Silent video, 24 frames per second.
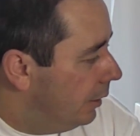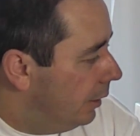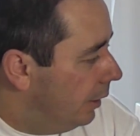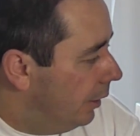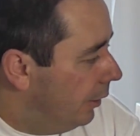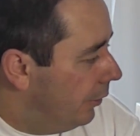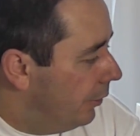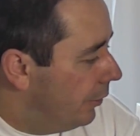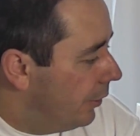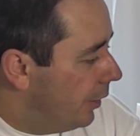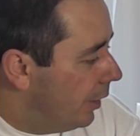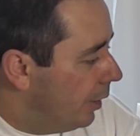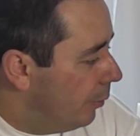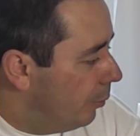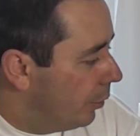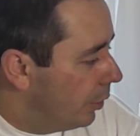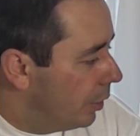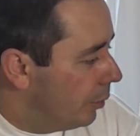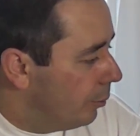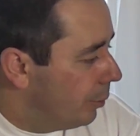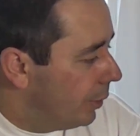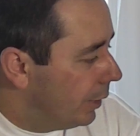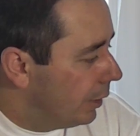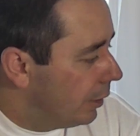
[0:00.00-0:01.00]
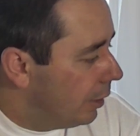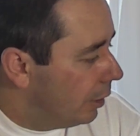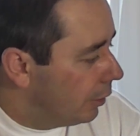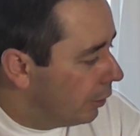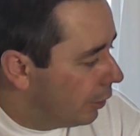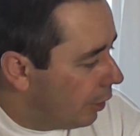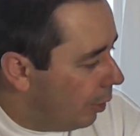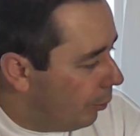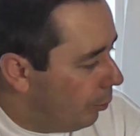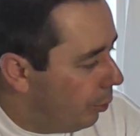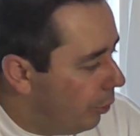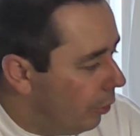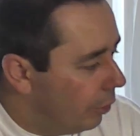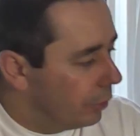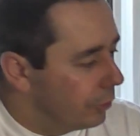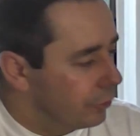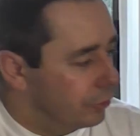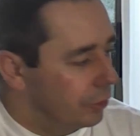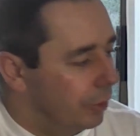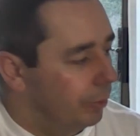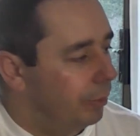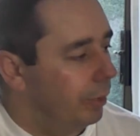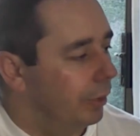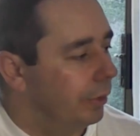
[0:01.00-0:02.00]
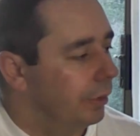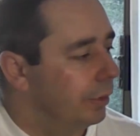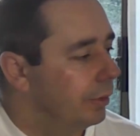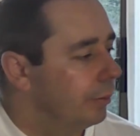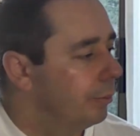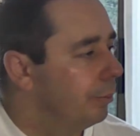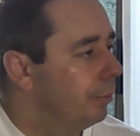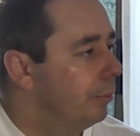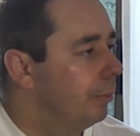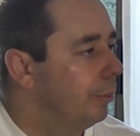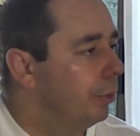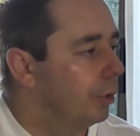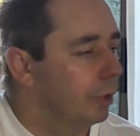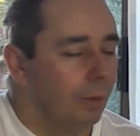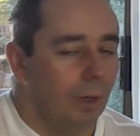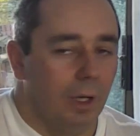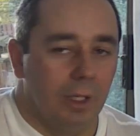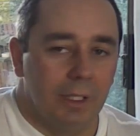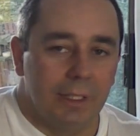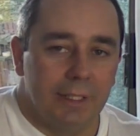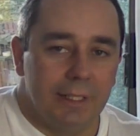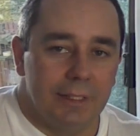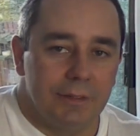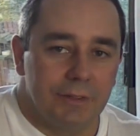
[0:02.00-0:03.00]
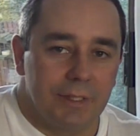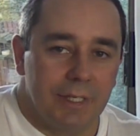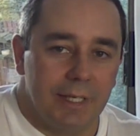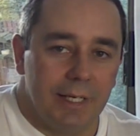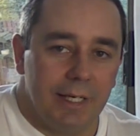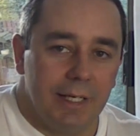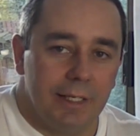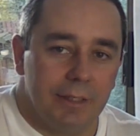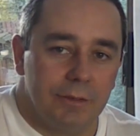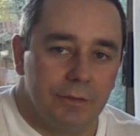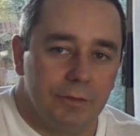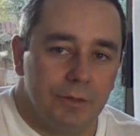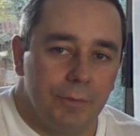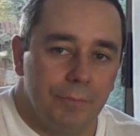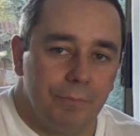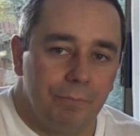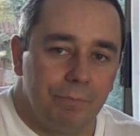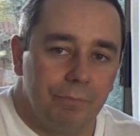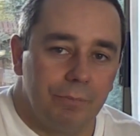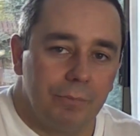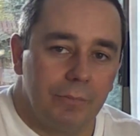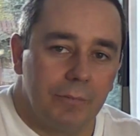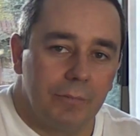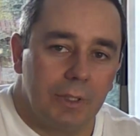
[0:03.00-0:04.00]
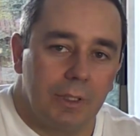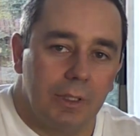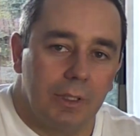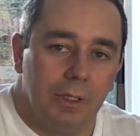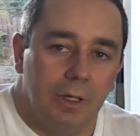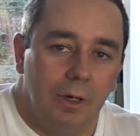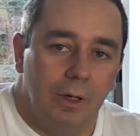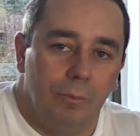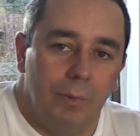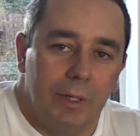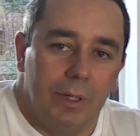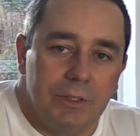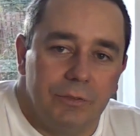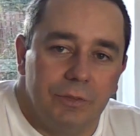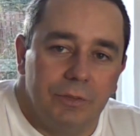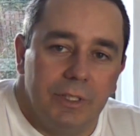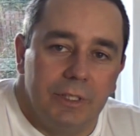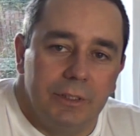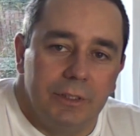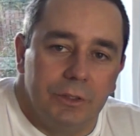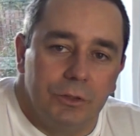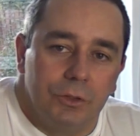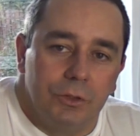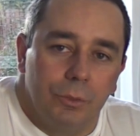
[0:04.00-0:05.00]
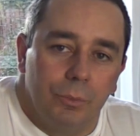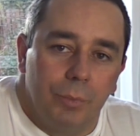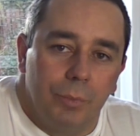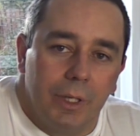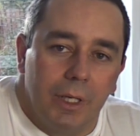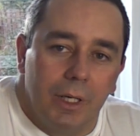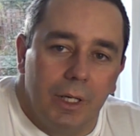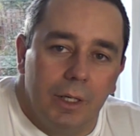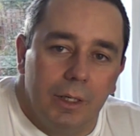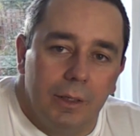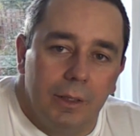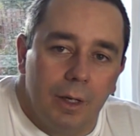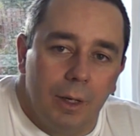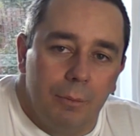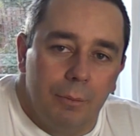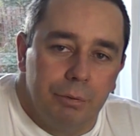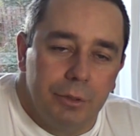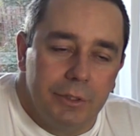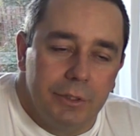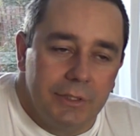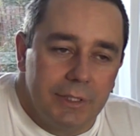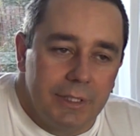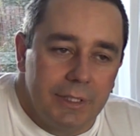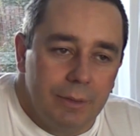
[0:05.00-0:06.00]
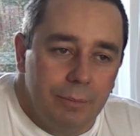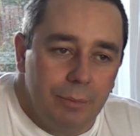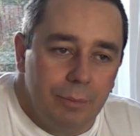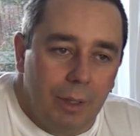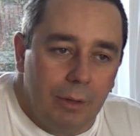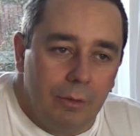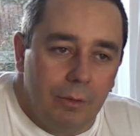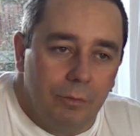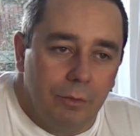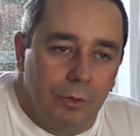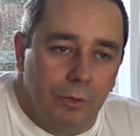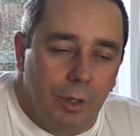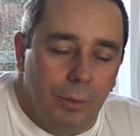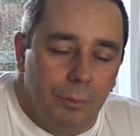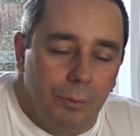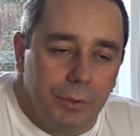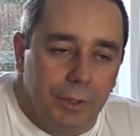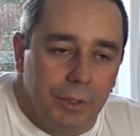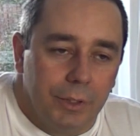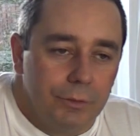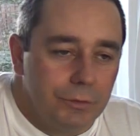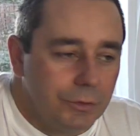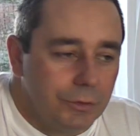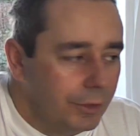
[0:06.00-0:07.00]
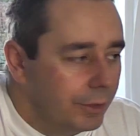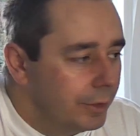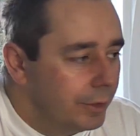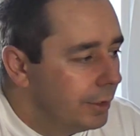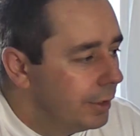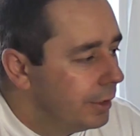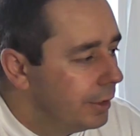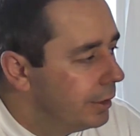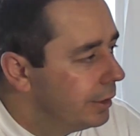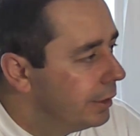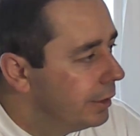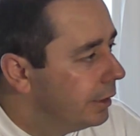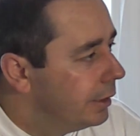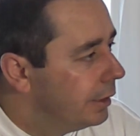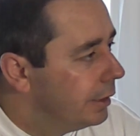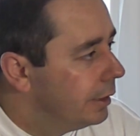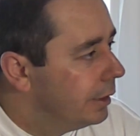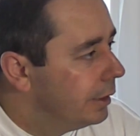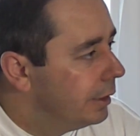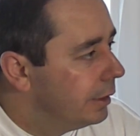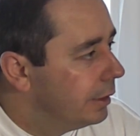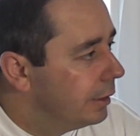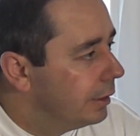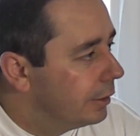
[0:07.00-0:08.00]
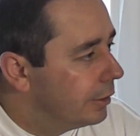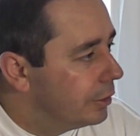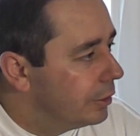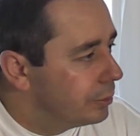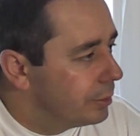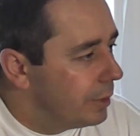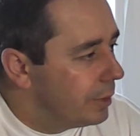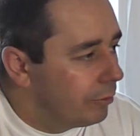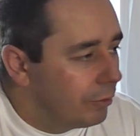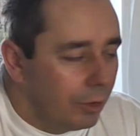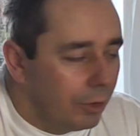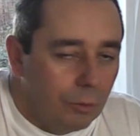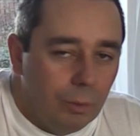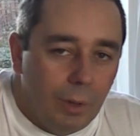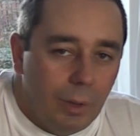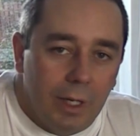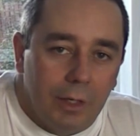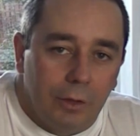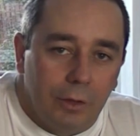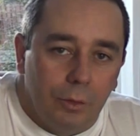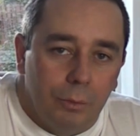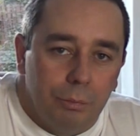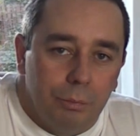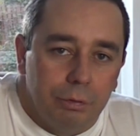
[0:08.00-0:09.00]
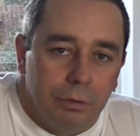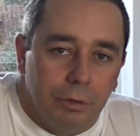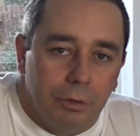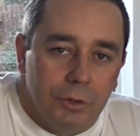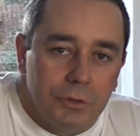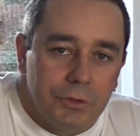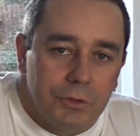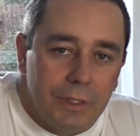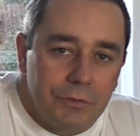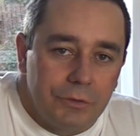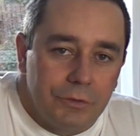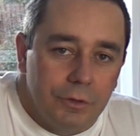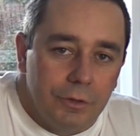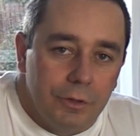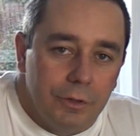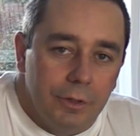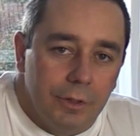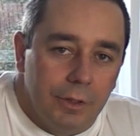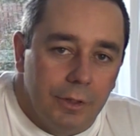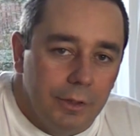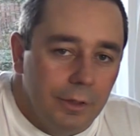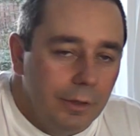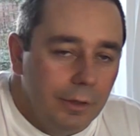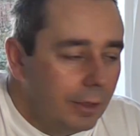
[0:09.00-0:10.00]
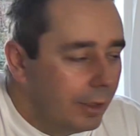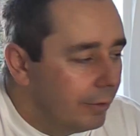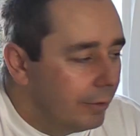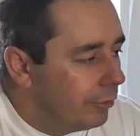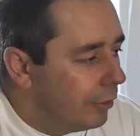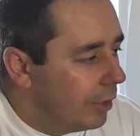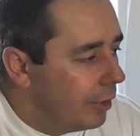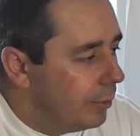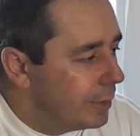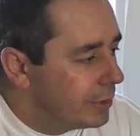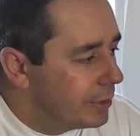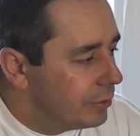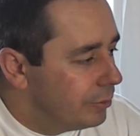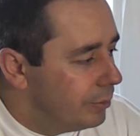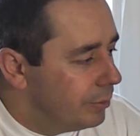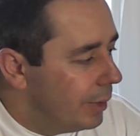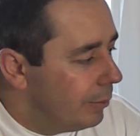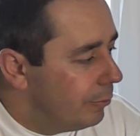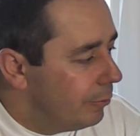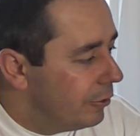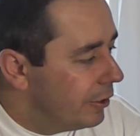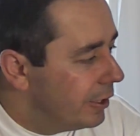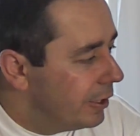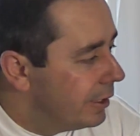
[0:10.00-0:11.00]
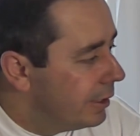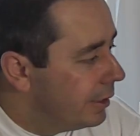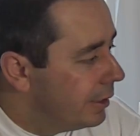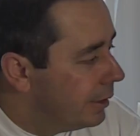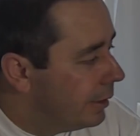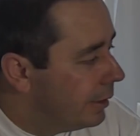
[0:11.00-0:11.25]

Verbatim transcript: And uh, we're going to build all the components up and put them all in this case. And when it's finished, it should be a, a pretty powerful computer because we have got quite a good processor and a, a fair bit of memory.